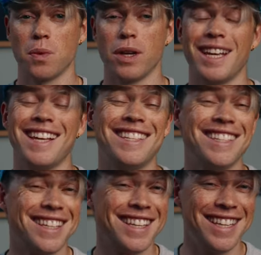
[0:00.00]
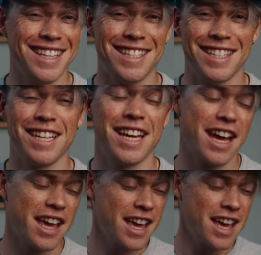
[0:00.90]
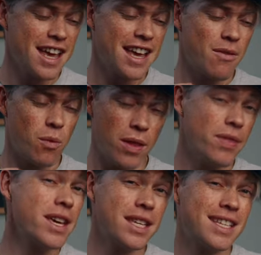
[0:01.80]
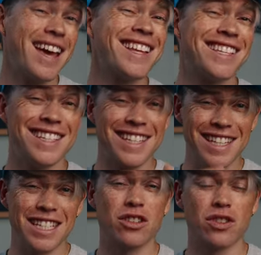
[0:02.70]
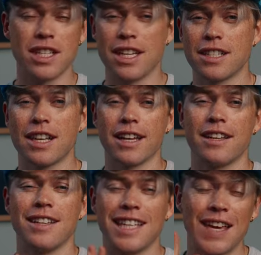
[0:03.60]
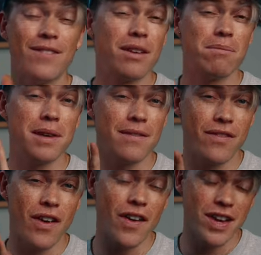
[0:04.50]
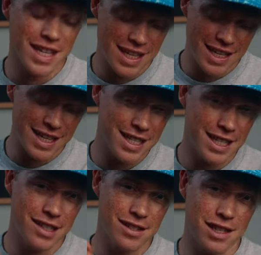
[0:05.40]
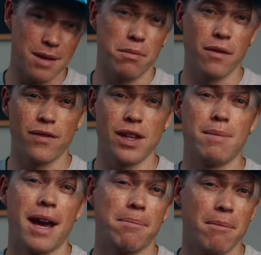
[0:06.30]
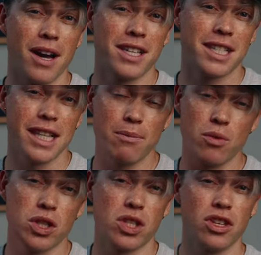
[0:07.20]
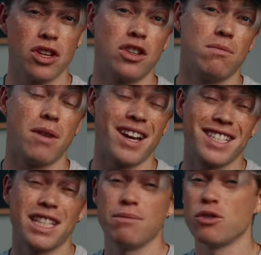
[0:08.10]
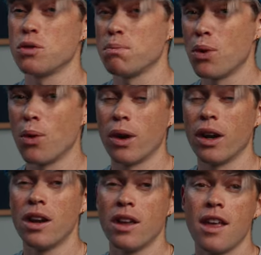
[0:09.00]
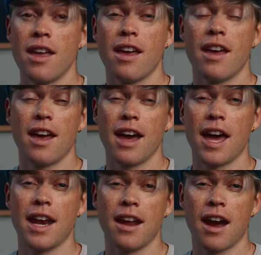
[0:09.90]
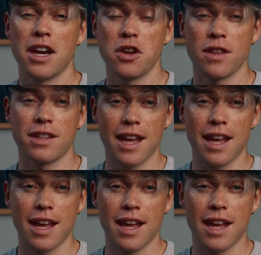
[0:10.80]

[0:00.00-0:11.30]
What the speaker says: one. It's easy, and one thing is that it's easy to see. It's like giving me very easy and simple feedback. My sleep was good, my sleep was poor. And I know that